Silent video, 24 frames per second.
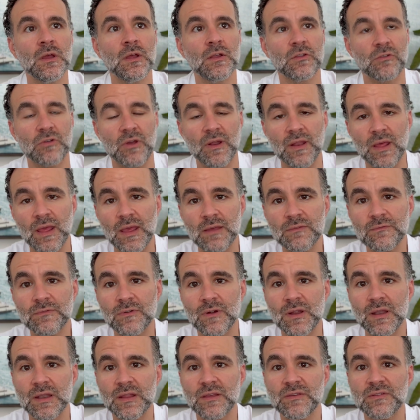try to aim for
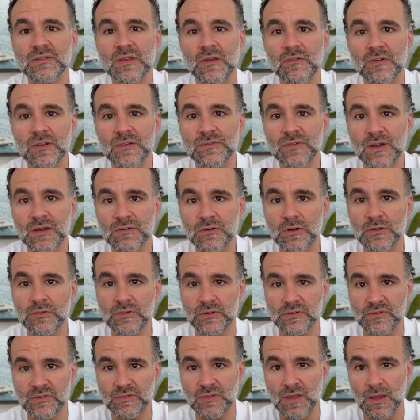at least
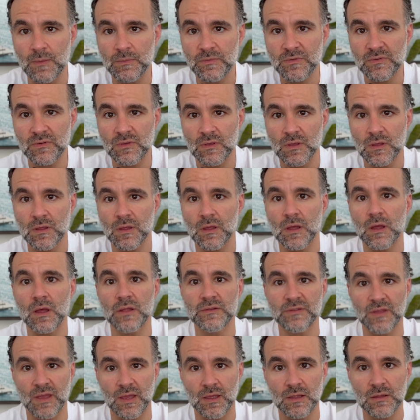7,500 steps a
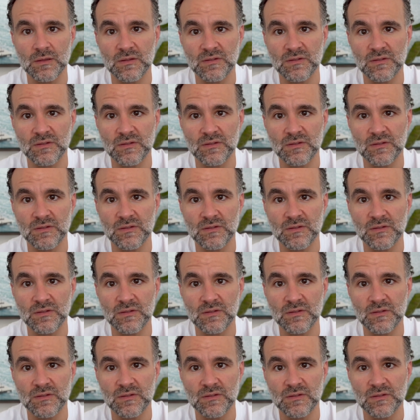day.